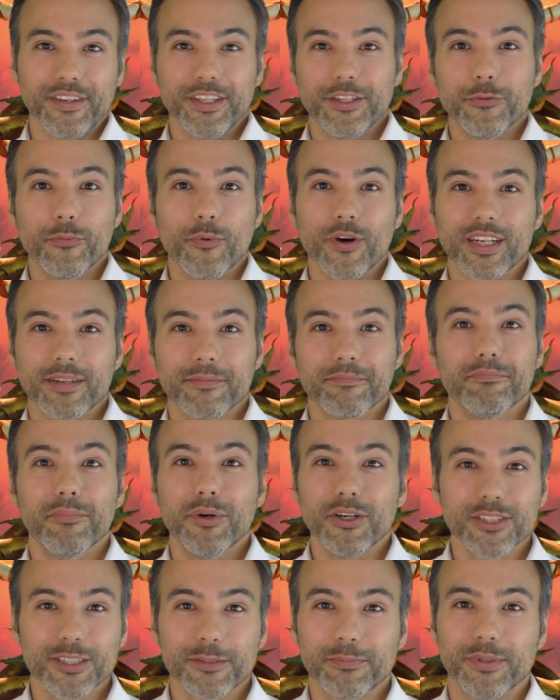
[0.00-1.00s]
and you want
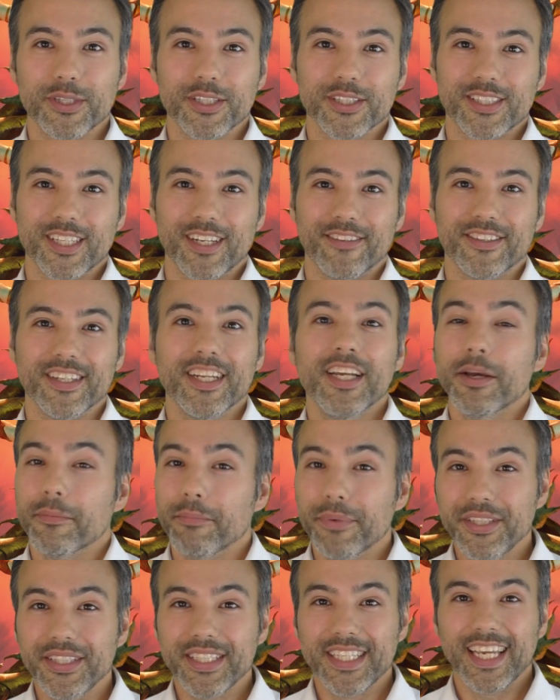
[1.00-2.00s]
multiples of it,
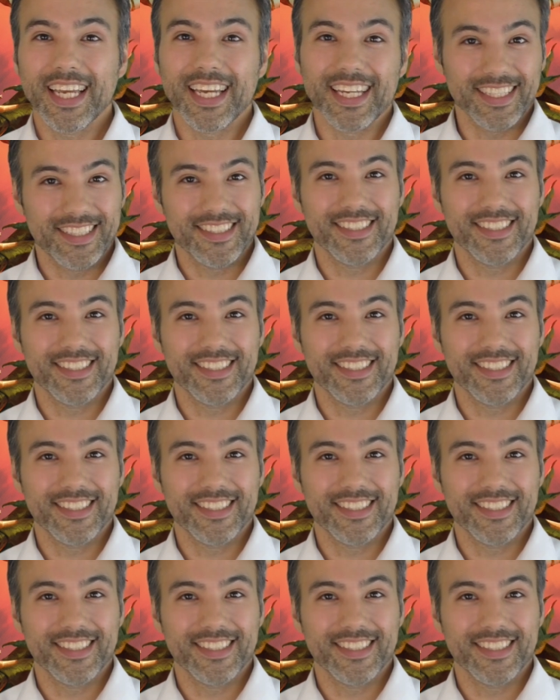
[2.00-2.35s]
but you can't